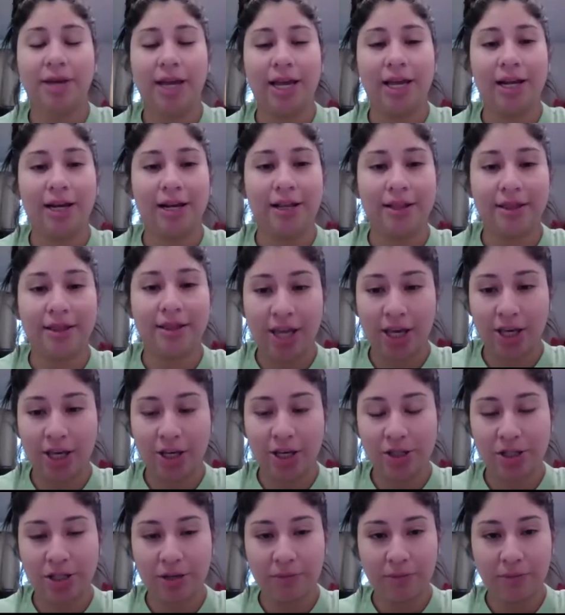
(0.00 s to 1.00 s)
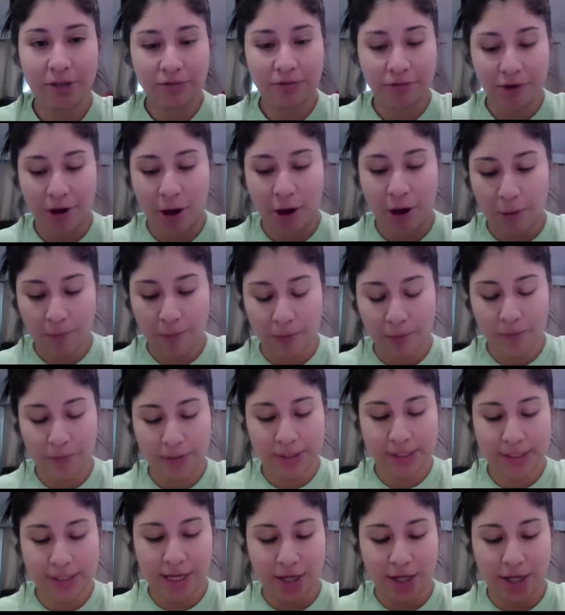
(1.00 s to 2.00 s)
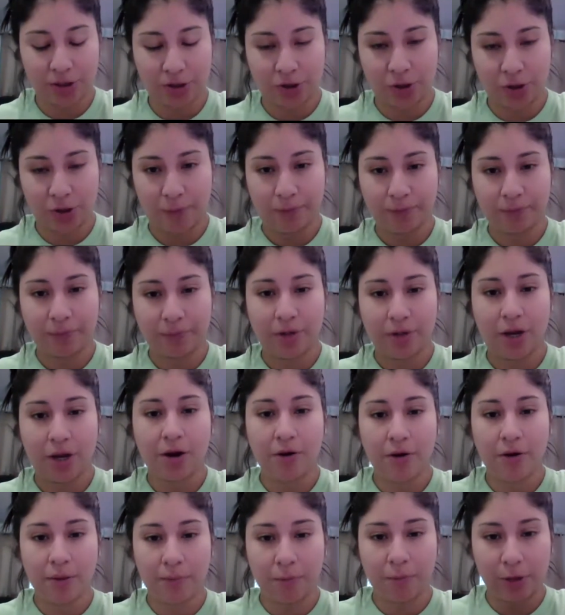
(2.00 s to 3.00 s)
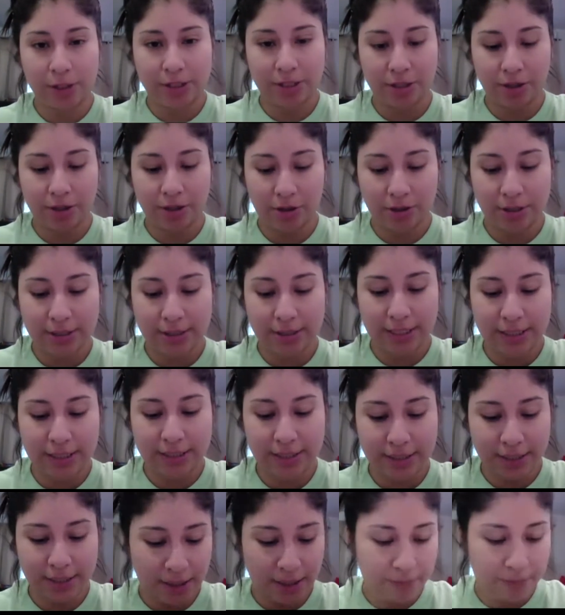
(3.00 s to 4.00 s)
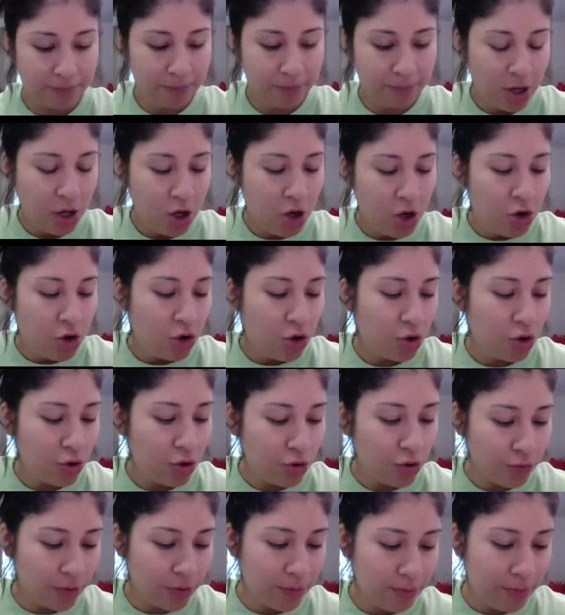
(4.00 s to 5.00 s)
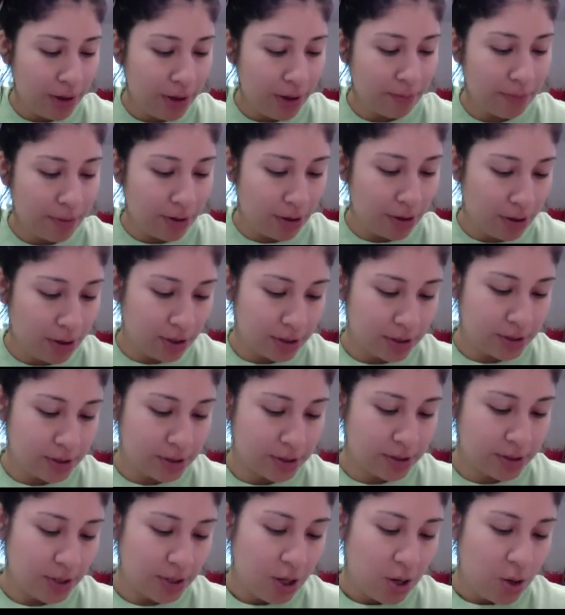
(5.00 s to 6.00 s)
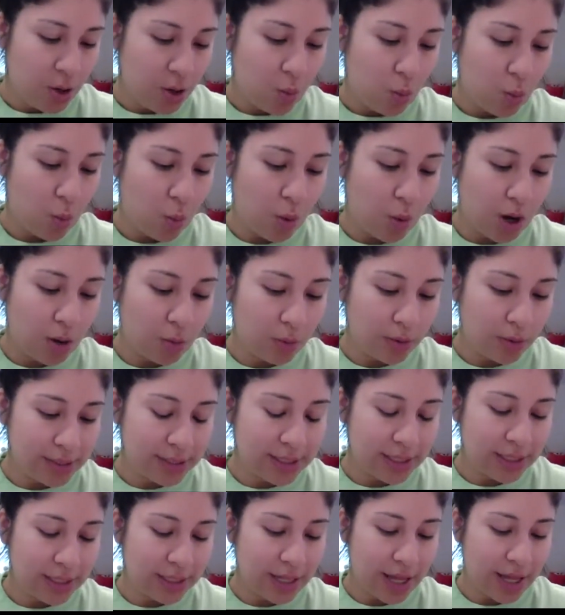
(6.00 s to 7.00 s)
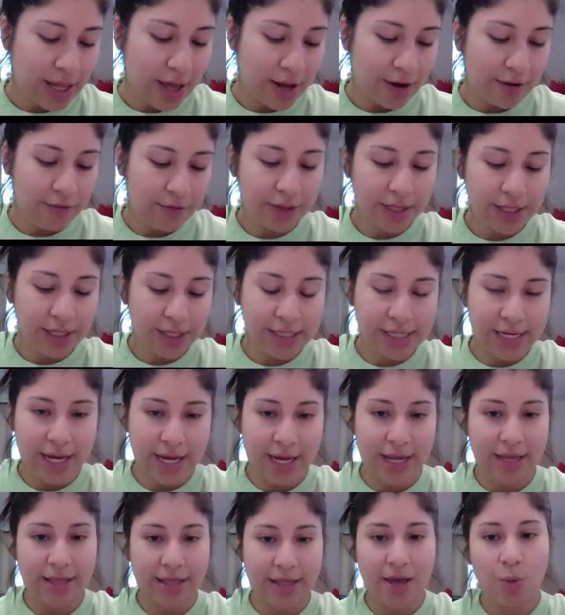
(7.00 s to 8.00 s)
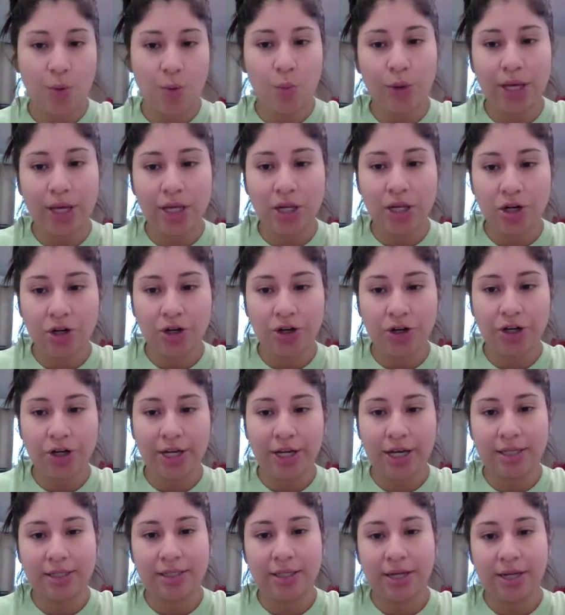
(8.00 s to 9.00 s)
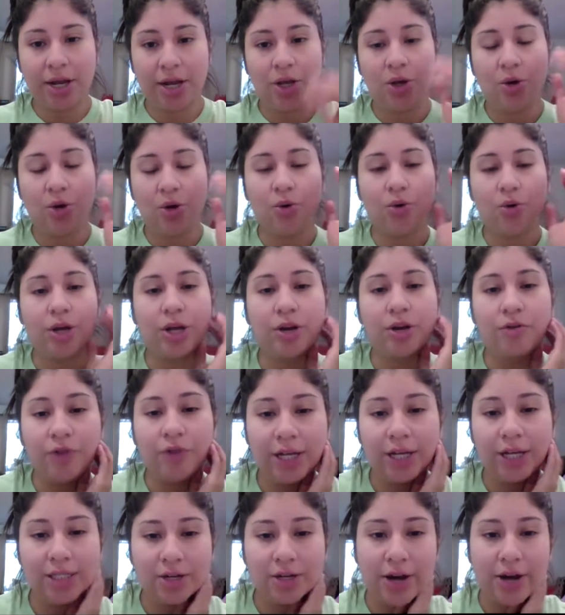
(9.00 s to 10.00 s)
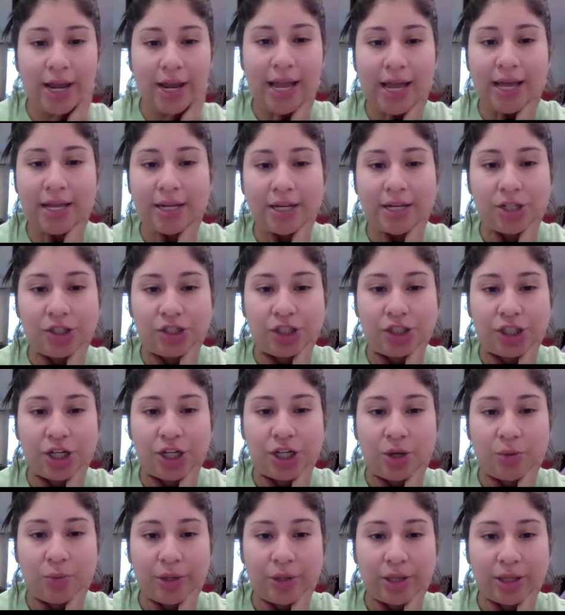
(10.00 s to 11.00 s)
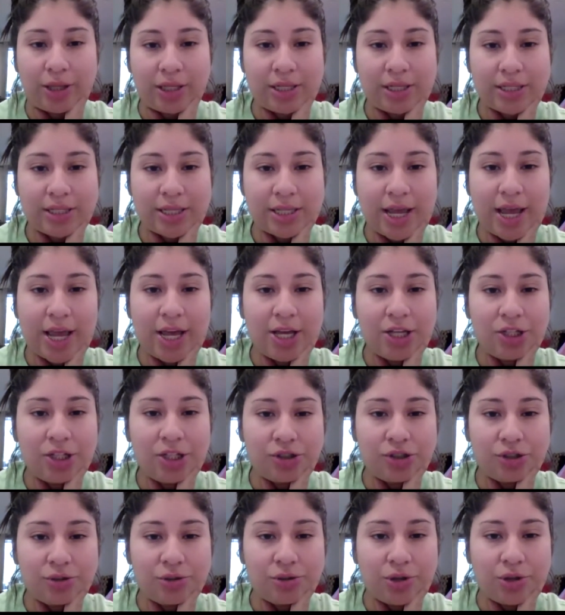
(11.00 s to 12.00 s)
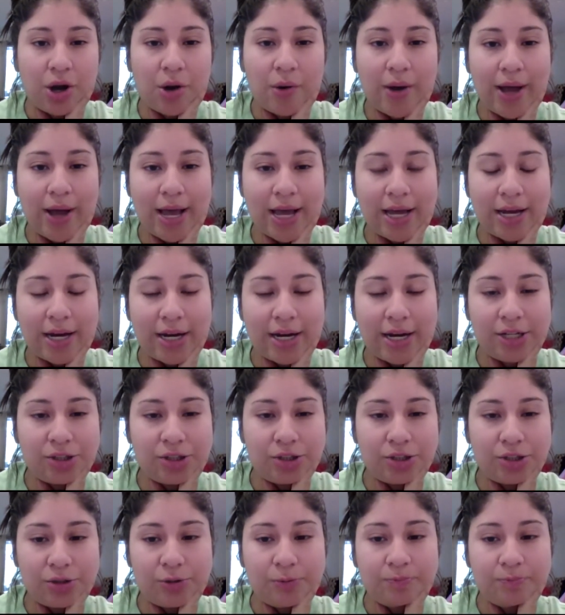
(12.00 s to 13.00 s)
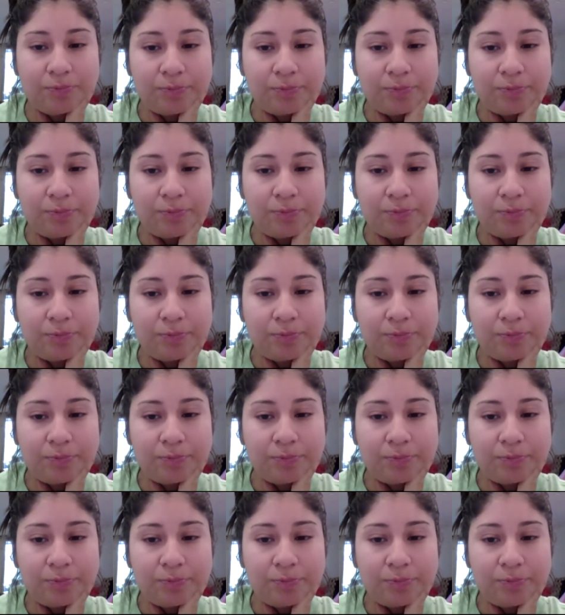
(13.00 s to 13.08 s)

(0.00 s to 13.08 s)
Kaylin. Thank you so much for helping Miss Castro. All right, boys and girls, let's see. Who remembers what was the letter of the day that we learned yesterday? Who can raise their hand and share with us? Andrew, go ahead, Andrew.